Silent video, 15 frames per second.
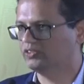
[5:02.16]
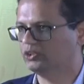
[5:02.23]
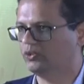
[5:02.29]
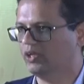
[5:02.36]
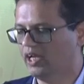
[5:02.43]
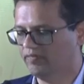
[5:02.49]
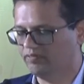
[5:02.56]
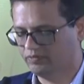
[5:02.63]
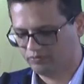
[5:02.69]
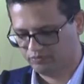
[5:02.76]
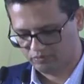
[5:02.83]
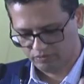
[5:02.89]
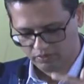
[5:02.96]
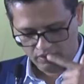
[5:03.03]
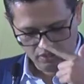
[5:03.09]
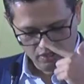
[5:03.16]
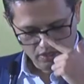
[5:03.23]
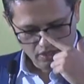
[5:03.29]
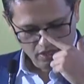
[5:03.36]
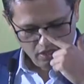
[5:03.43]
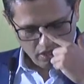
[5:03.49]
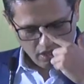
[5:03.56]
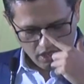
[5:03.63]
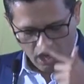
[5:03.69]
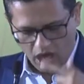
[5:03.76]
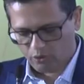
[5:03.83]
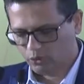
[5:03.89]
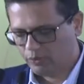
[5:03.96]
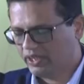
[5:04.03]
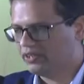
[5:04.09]
which you have.
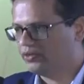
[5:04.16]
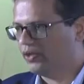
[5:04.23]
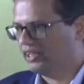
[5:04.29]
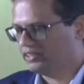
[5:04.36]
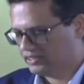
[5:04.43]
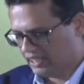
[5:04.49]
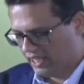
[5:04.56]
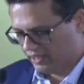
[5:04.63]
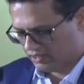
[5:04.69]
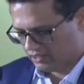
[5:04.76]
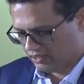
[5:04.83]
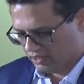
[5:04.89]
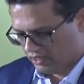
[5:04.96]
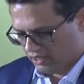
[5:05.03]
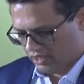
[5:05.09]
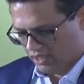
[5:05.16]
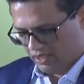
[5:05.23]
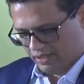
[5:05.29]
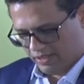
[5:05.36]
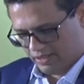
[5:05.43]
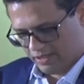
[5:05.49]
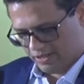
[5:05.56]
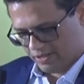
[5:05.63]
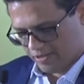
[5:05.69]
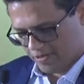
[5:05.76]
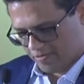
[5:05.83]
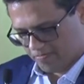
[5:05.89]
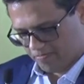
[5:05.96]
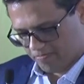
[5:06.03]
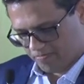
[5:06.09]
How do we address that?
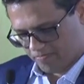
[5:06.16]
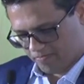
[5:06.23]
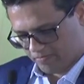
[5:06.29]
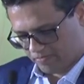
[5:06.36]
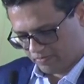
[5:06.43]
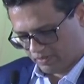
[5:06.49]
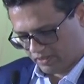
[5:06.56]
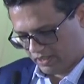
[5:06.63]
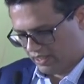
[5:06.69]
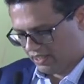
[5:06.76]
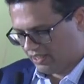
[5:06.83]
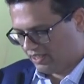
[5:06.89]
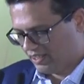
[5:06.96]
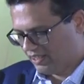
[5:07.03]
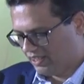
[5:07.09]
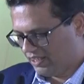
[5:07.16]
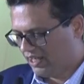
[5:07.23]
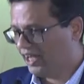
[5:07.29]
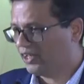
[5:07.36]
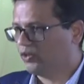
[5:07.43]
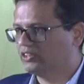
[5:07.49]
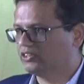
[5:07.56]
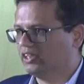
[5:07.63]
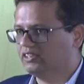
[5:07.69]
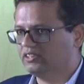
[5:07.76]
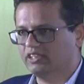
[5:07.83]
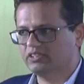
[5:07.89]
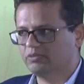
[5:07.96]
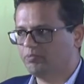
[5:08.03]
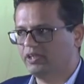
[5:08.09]
Um, I know it's, it's,
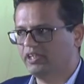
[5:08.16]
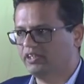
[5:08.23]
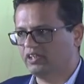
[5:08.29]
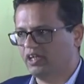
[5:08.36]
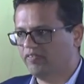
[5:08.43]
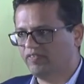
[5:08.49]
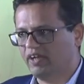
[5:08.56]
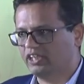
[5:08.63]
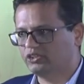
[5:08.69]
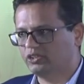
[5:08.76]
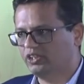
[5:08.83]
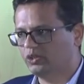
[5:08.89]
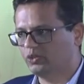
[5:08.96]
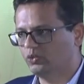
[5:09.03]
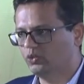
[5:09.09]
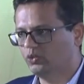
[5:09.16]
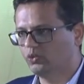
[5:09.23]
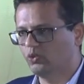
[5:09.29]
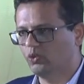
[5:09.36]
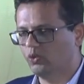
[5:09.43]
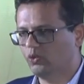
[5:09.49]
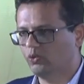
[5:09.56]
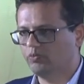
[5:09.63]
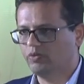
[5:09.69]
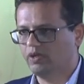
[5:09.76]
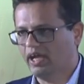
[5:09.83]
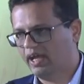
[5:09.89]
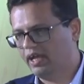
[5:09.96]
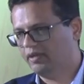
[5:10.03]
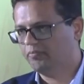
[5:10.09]
it's, pretty tough actually to go
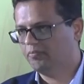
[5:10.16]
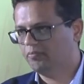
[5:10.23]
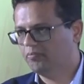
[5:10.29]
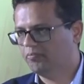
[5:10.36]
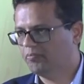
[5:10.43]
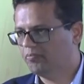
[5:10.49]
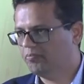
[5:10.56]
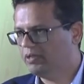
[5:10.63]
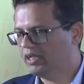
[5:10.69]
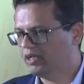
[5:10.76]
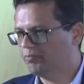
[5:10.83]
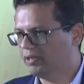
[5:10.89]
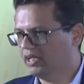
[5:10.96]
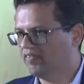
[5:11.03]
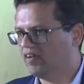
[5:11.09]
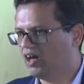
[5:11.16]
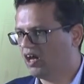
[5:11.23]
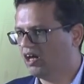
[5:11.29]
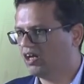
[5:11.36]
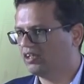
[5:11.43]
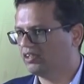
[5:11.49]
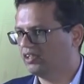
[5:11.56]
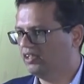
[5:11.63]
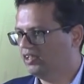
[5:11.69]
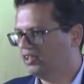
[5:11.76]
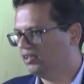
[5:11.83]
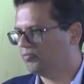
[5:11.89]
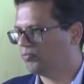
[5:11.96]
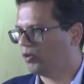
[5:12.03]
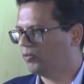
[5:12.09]
and be a brave heart
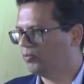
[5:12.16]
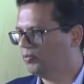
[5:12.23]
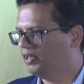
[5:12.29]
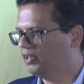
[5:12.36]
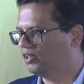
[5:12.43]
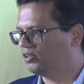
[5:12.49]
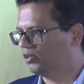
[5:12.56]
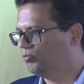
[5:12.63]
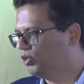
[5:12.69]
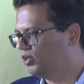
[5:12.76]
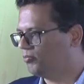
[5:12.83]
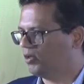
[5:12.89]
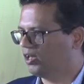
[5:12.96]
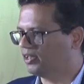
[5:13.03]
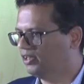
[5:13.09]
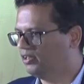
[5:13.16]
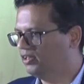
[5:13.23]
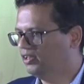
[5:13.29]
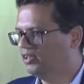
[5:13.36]
in probably in a turbulent market